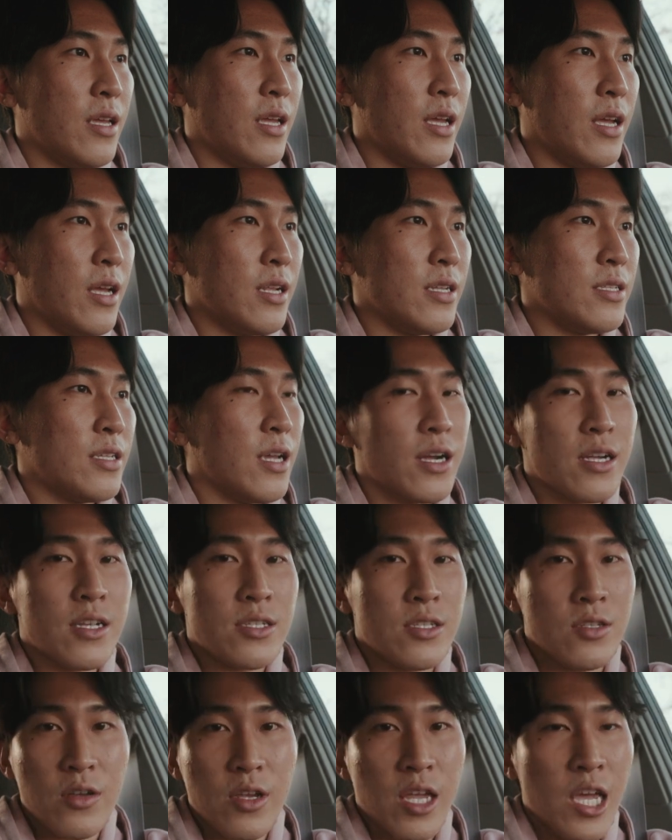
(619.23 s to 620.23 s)
and
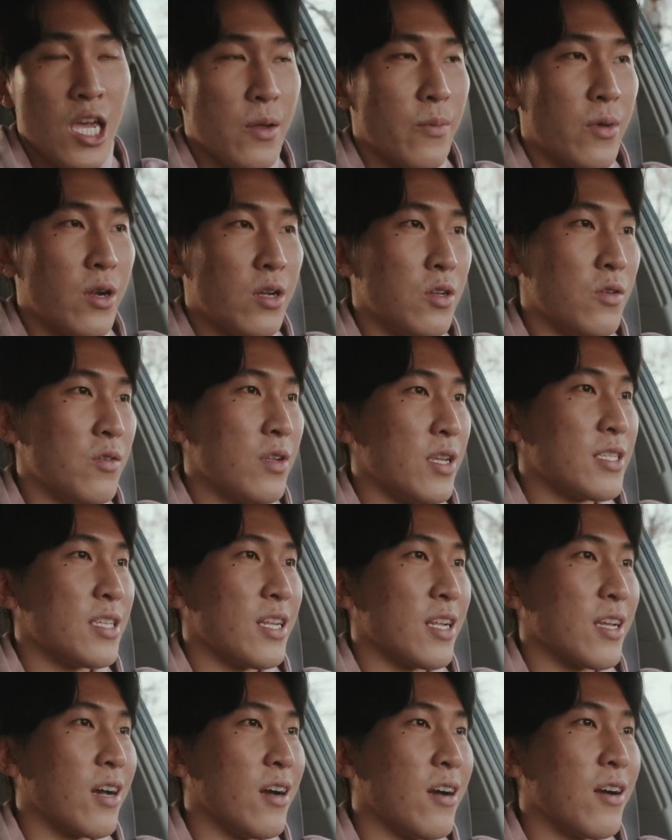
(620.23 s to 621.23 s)
talking to a camera, doing this
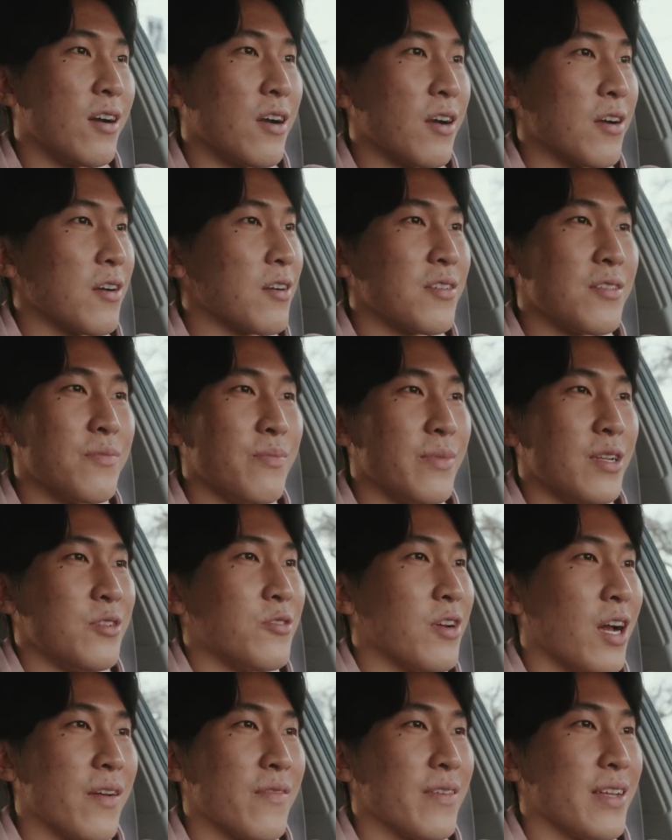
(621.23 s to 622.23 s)
in the car, me
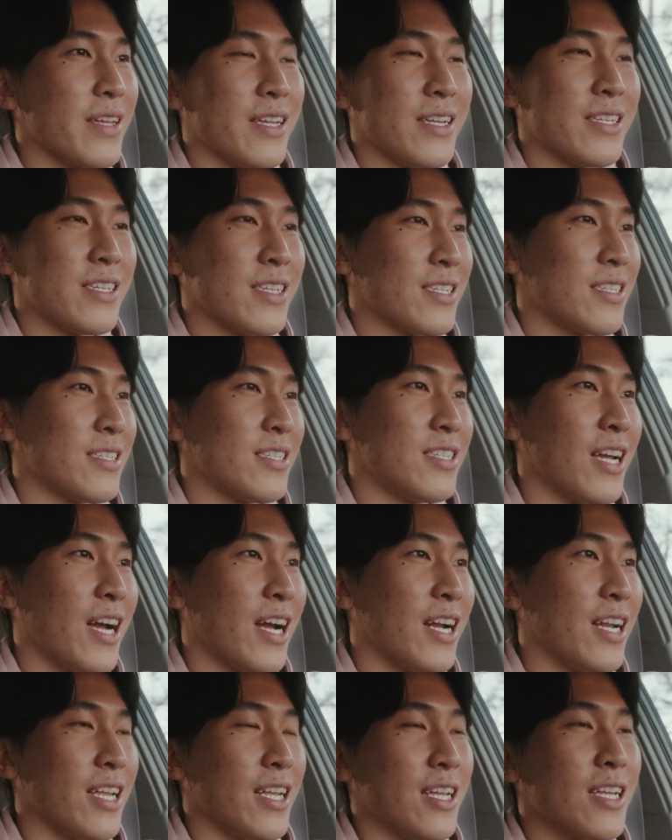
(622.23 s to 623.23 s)
driving, just
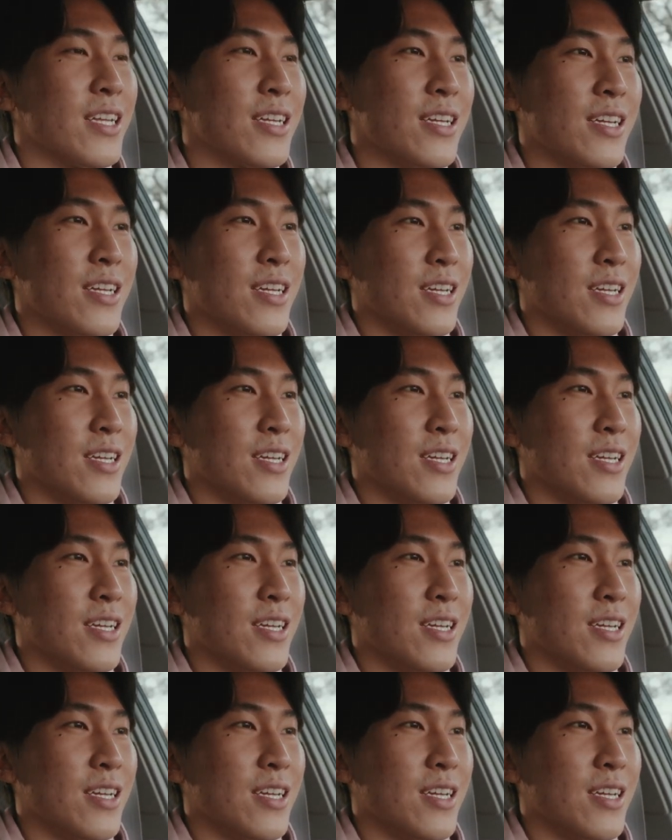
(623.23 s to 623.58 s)
chatting.